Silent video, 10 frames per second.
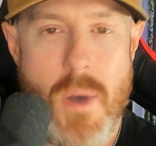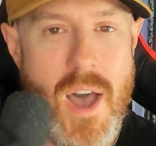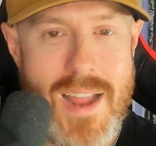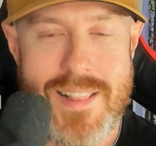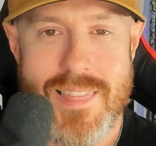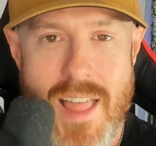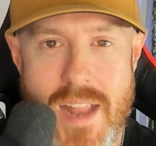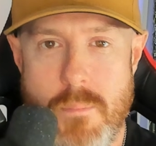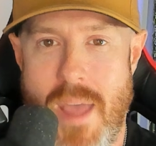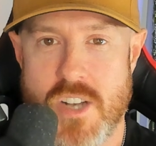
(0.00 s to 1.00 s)
behind
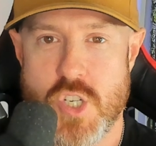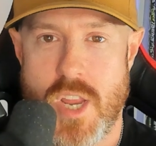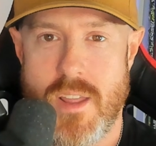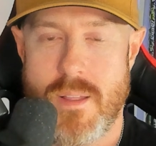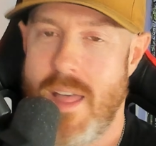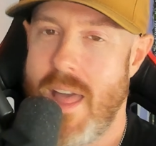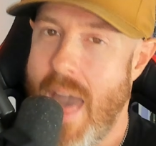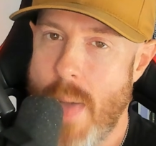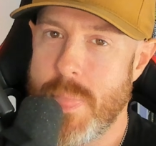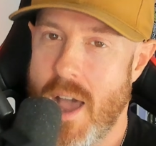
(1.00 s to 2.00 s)
line matching
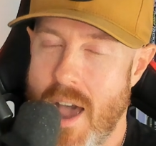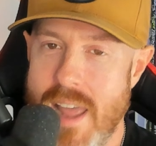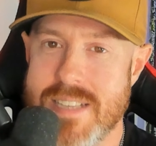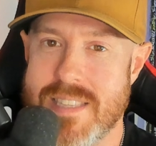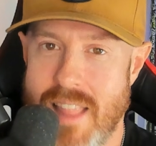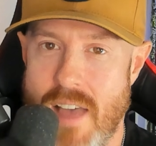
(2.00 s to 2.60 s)
at the highest